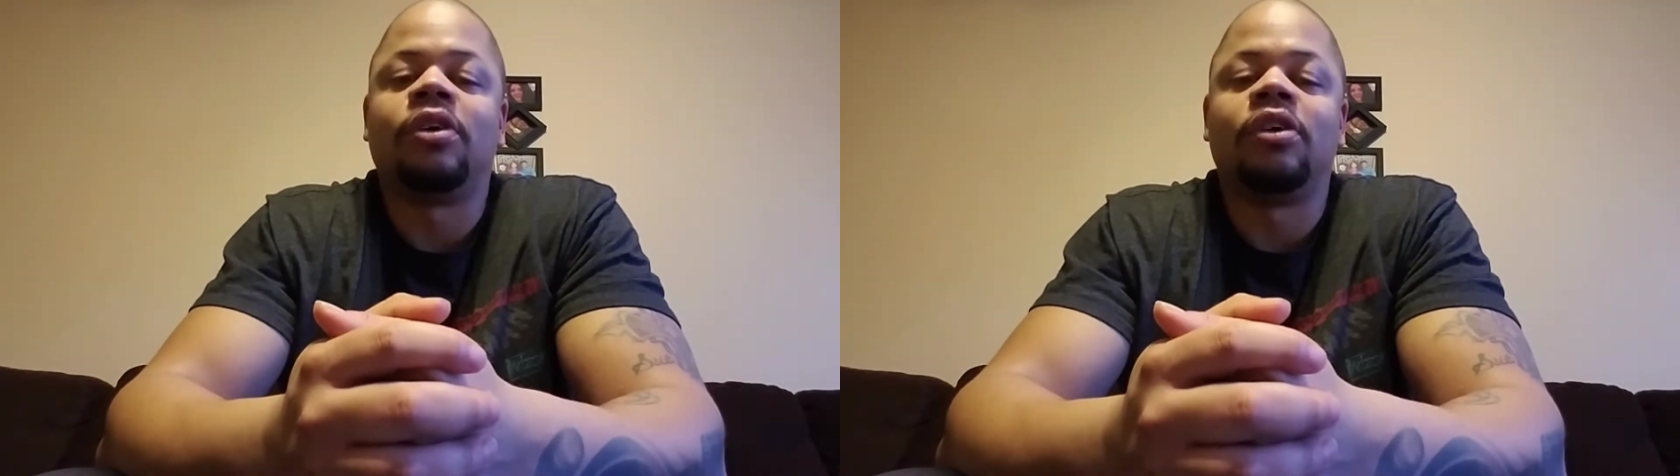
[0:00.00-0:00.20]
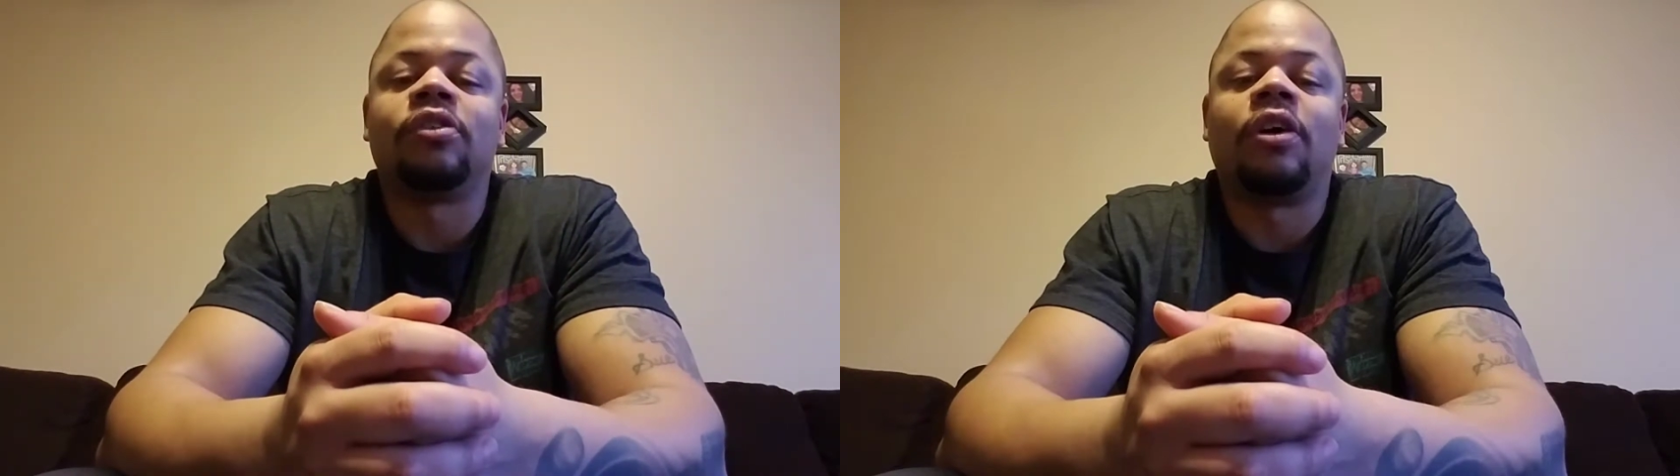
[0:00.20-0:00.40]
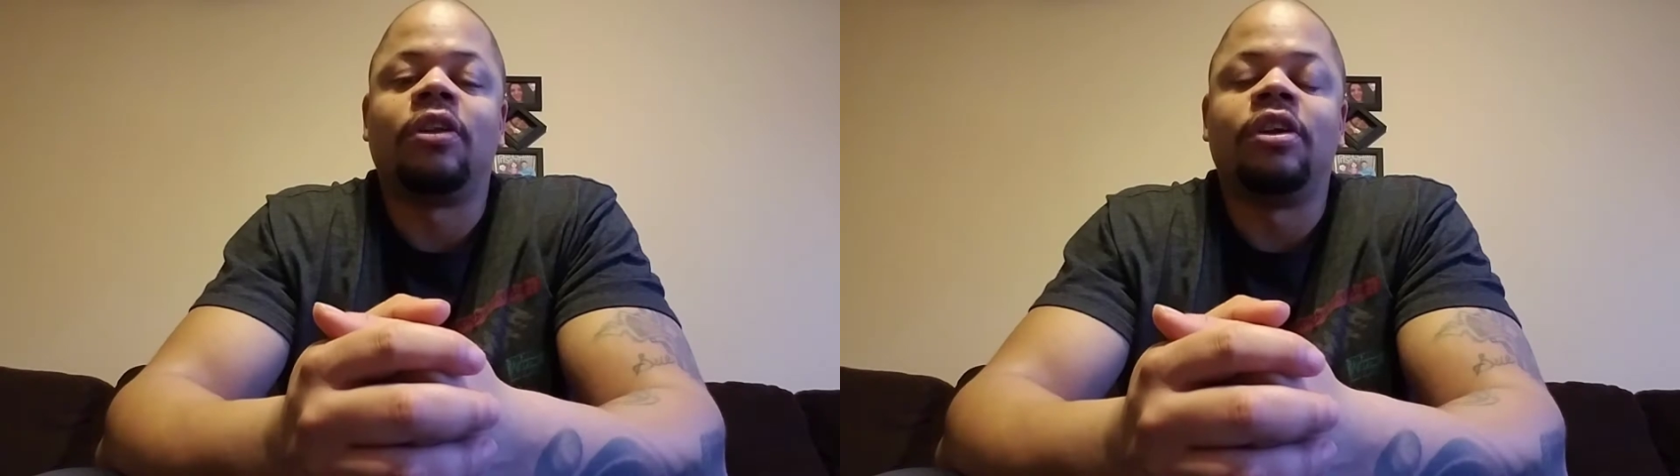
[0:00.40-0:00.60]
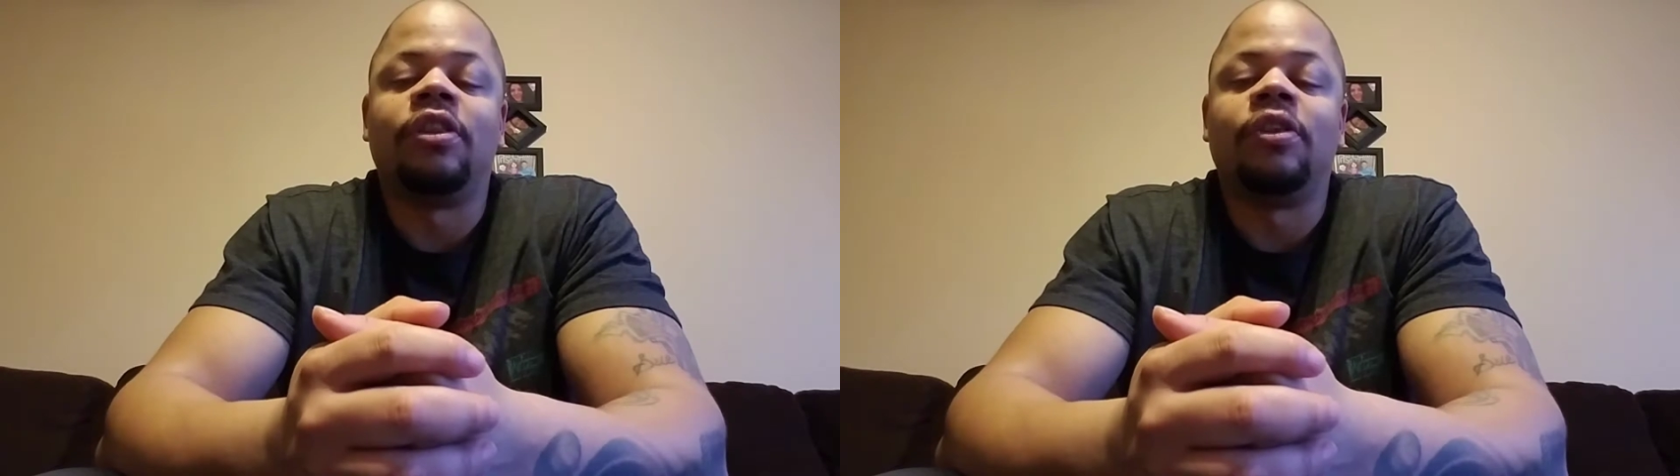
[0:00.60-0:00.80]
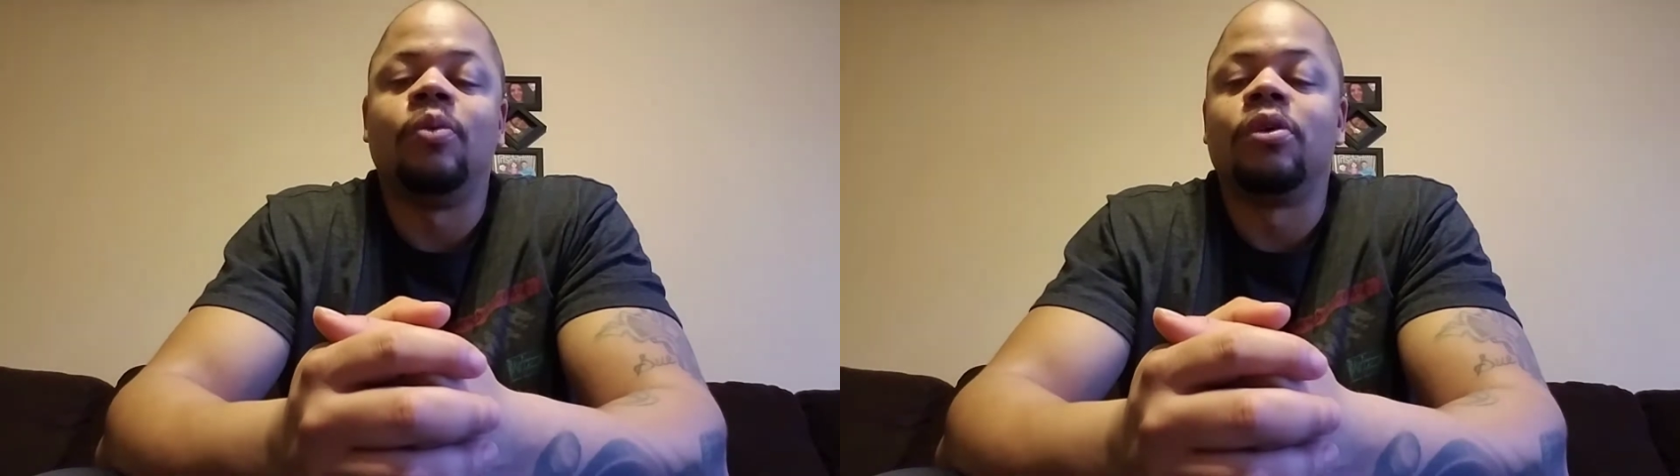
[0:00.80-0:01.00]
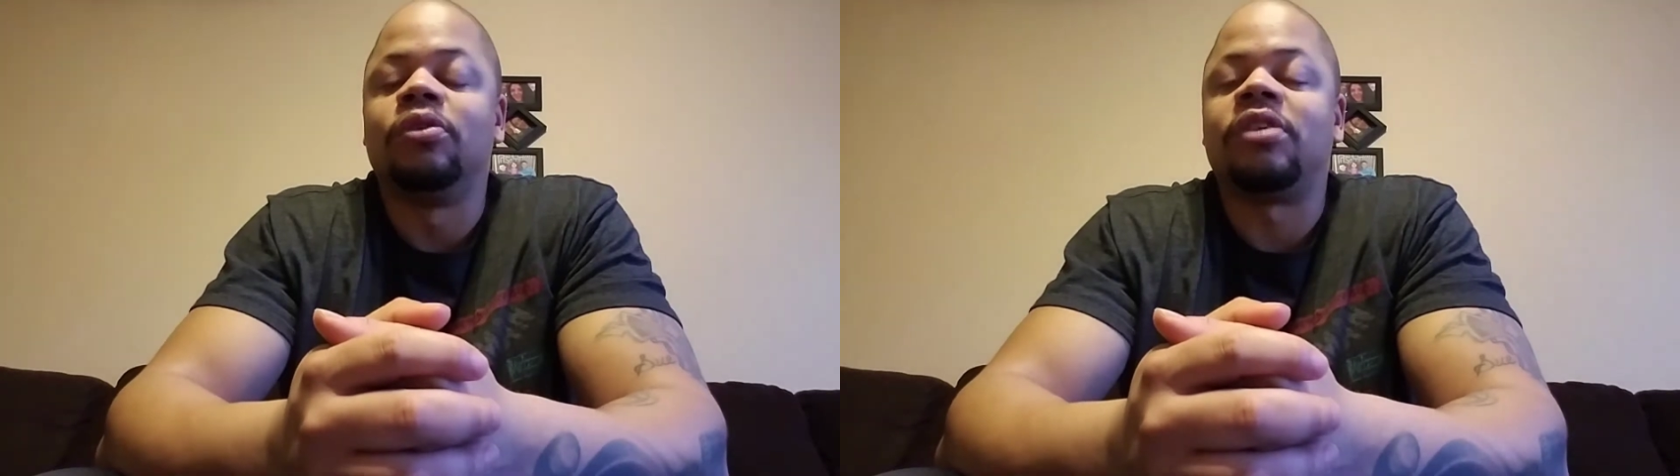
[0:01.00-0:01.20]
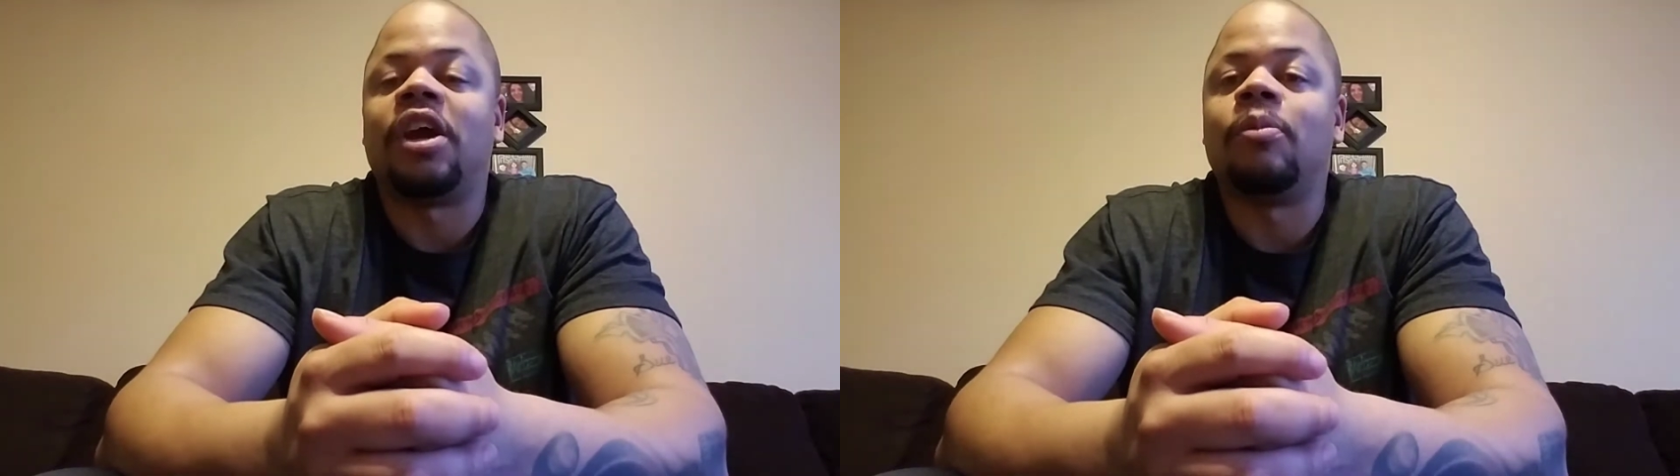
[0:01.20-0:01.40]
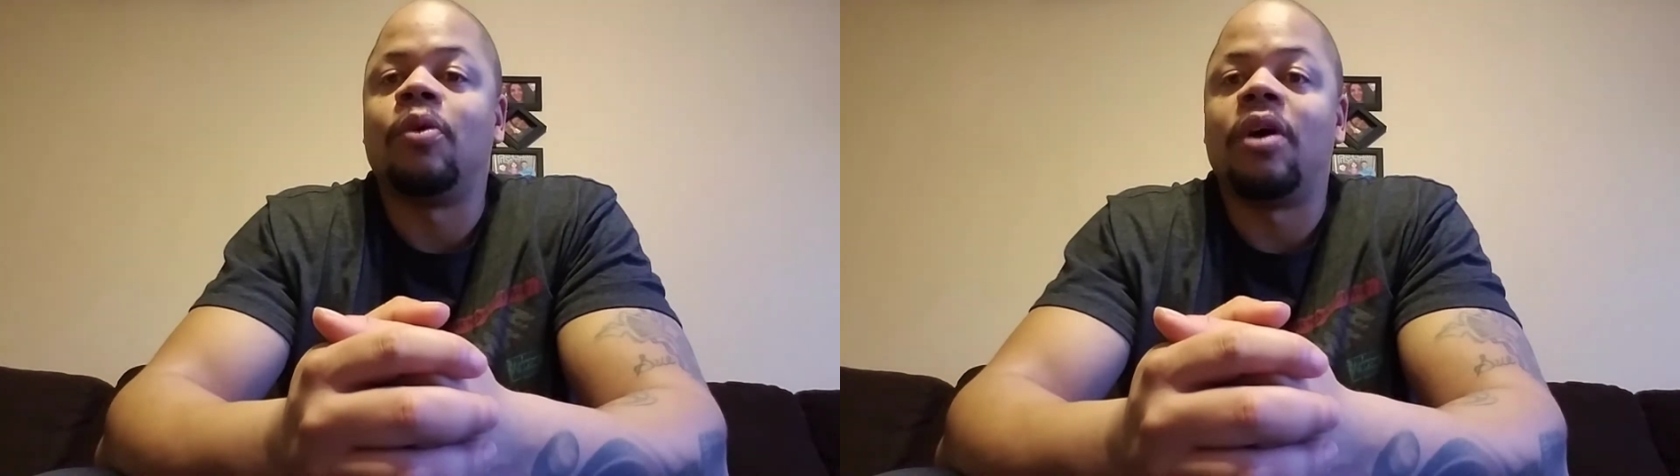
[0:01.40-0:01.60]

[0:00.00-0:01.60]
as calling it the worst ammo